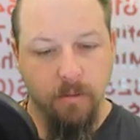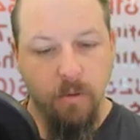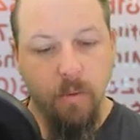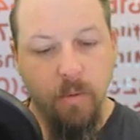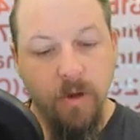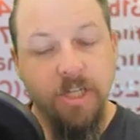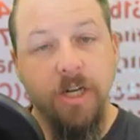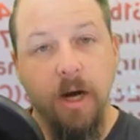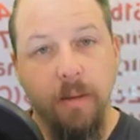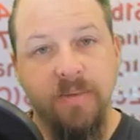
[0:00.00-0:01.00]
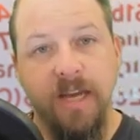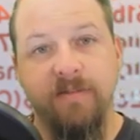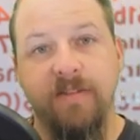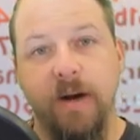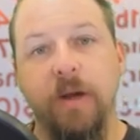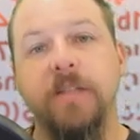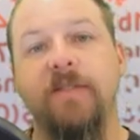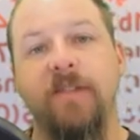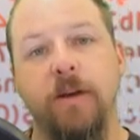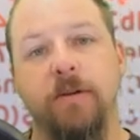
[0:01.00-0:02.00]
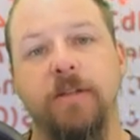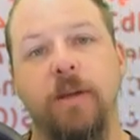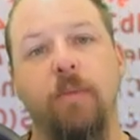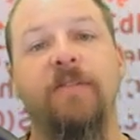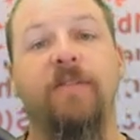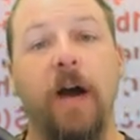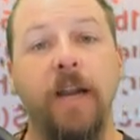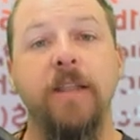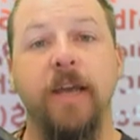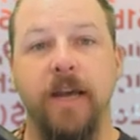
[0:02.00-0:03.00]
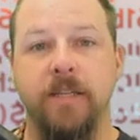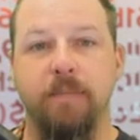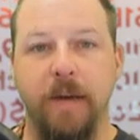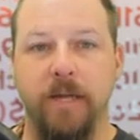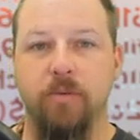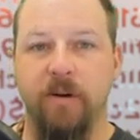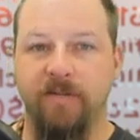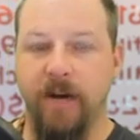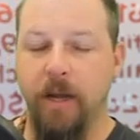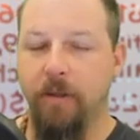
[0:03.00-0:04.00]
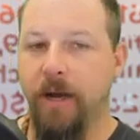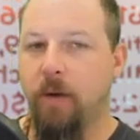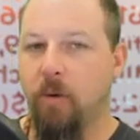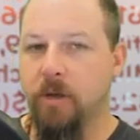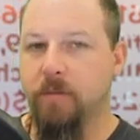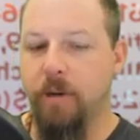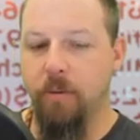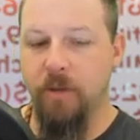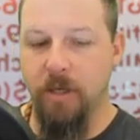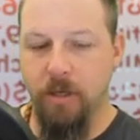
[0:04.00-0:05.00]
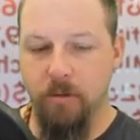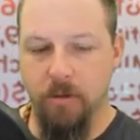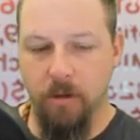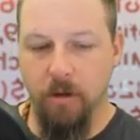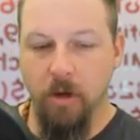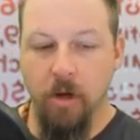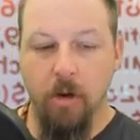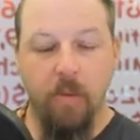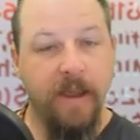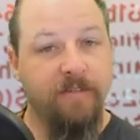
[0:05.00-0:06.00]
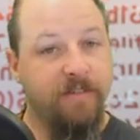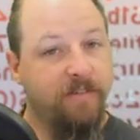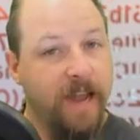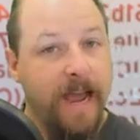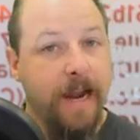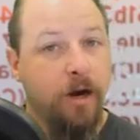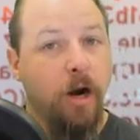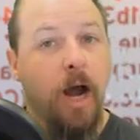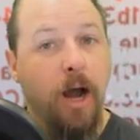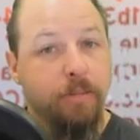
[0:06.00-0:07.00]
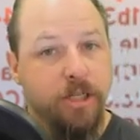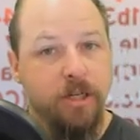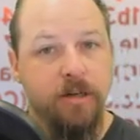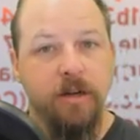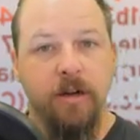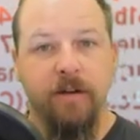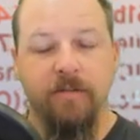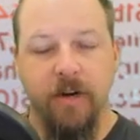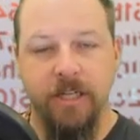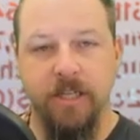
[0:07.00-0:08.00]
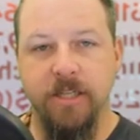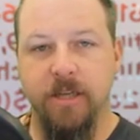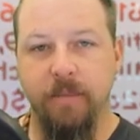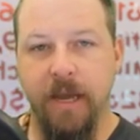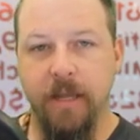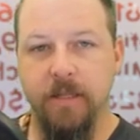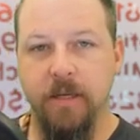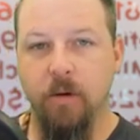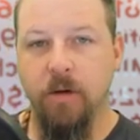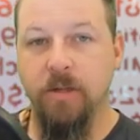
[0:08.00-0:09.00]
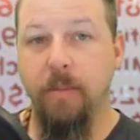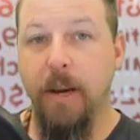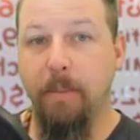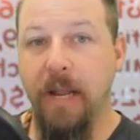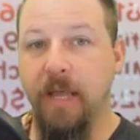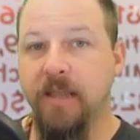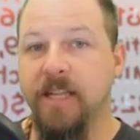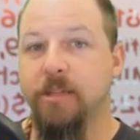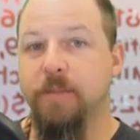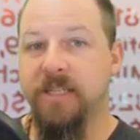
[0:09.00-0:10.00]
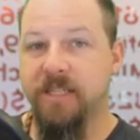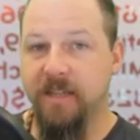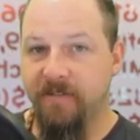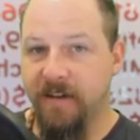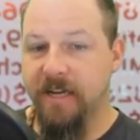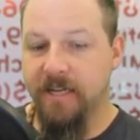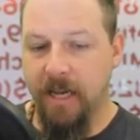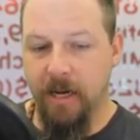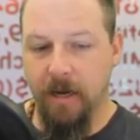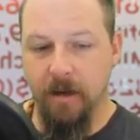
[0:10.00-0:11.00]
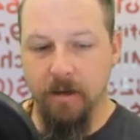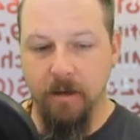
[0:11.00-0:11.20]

When we wish to update various fields that we find in the Etsy password file that correspond with a user, we have a flag or option for each of these commands in order to manipulate that specific data.